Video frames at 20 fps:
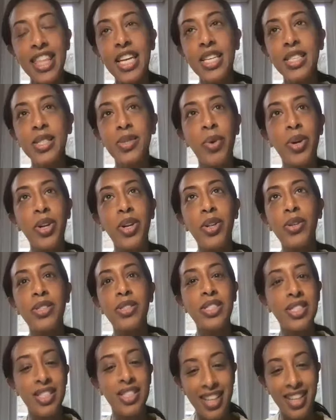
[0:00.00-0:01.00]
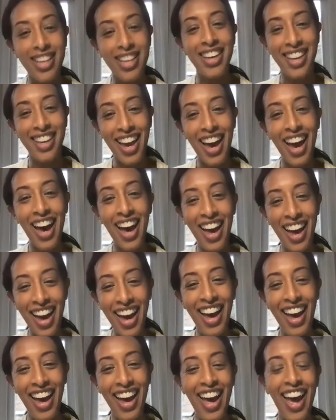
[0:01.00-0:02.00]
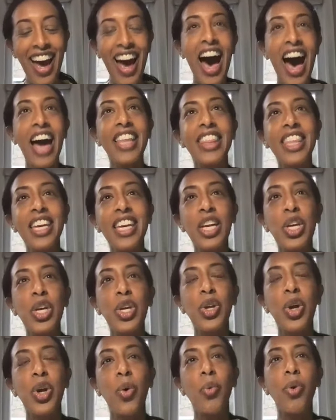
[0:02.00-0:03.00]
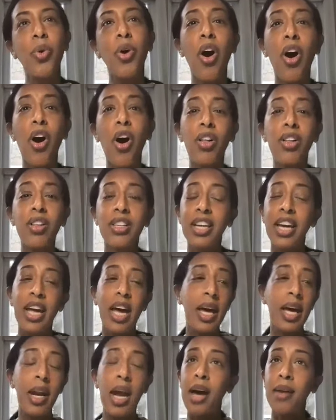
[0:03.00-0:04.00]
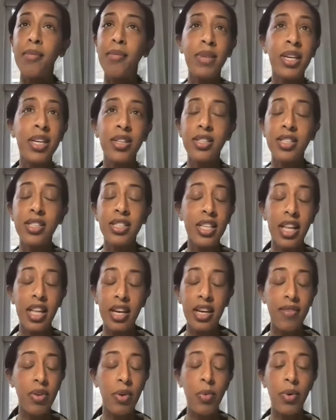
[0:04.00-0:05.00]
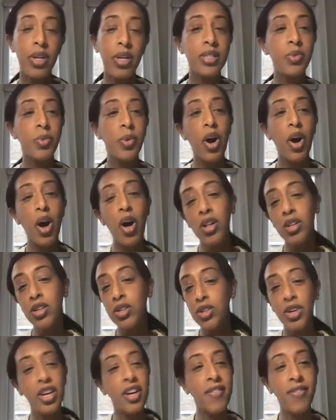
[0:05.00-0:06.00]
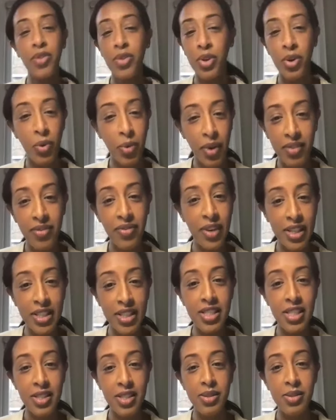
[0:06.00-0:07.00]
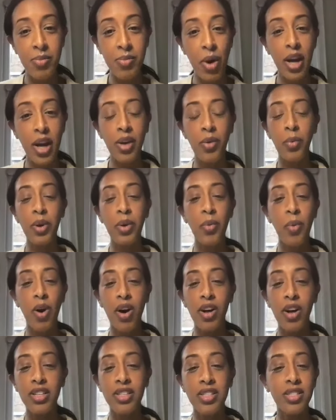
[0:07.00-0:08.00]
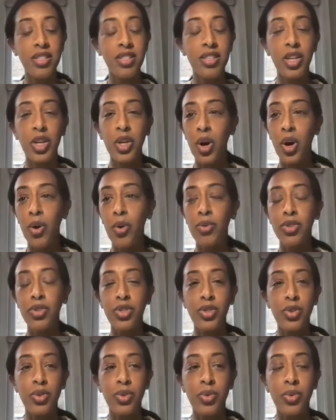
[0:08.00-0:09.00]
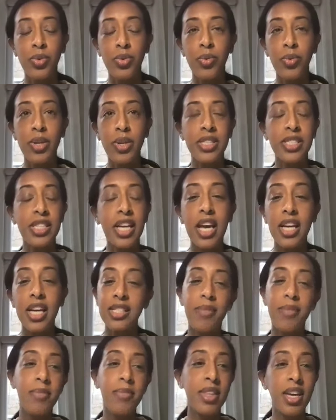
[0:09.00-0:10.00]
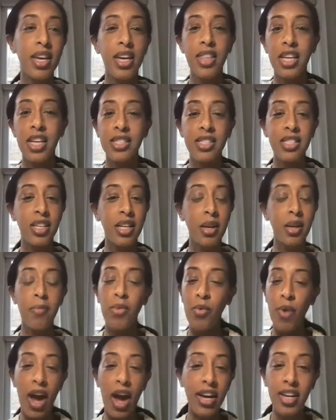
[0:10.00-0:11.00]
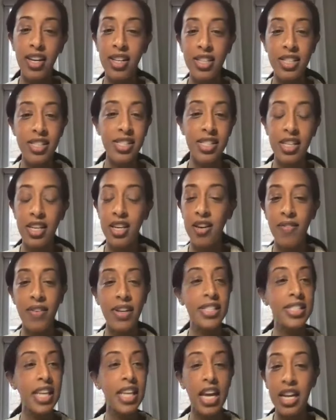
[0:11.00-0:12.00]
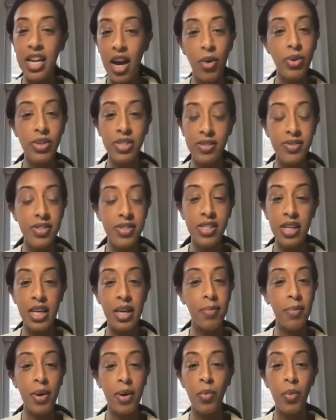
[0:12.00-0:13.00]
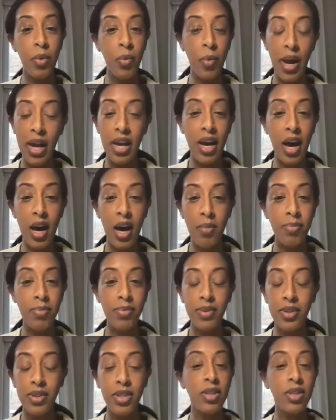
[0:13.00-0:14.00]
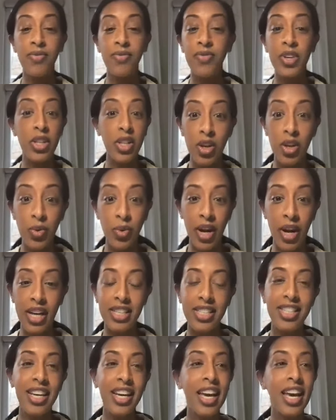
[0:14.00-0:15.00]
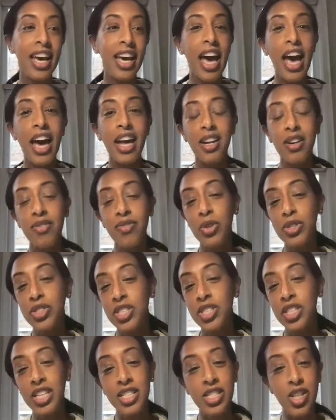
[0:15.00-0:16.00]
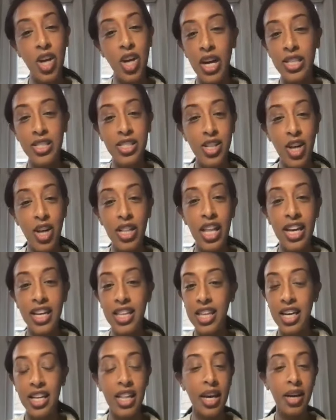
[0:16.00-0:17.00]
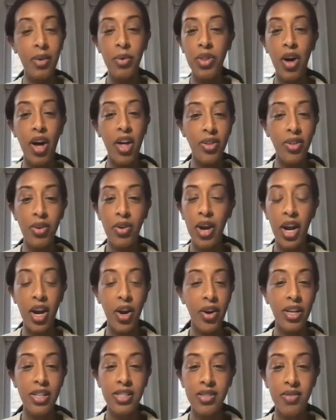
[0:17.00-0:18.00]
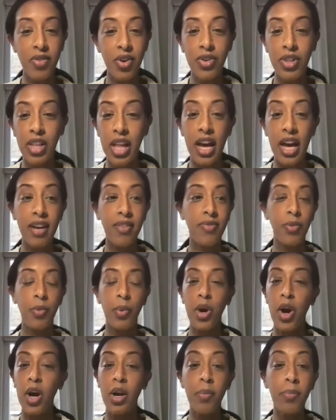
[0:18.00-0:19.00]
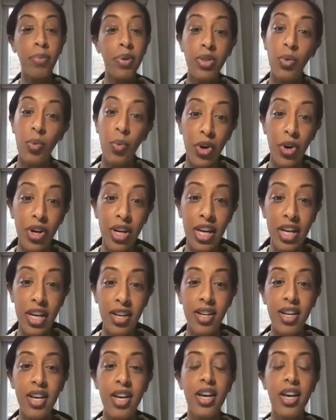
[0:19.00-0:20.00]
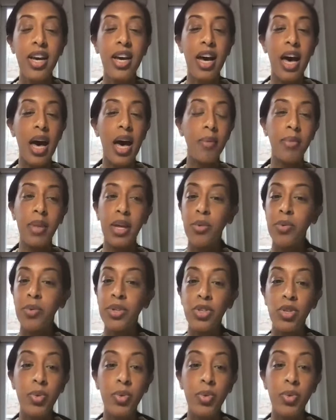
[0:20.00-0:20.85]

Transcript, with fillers: think like, why are we so resistant? I think, you know, we're all, and I'm guilty like everyone else, we all are looking for the quick fixes, right? We want, you know, to take something that's going to miraculously give us 8 hours of sleep and we wake up feeling great. And unfortunately, it's not like that. Like with other areas of our life, we've got to put the work in, like we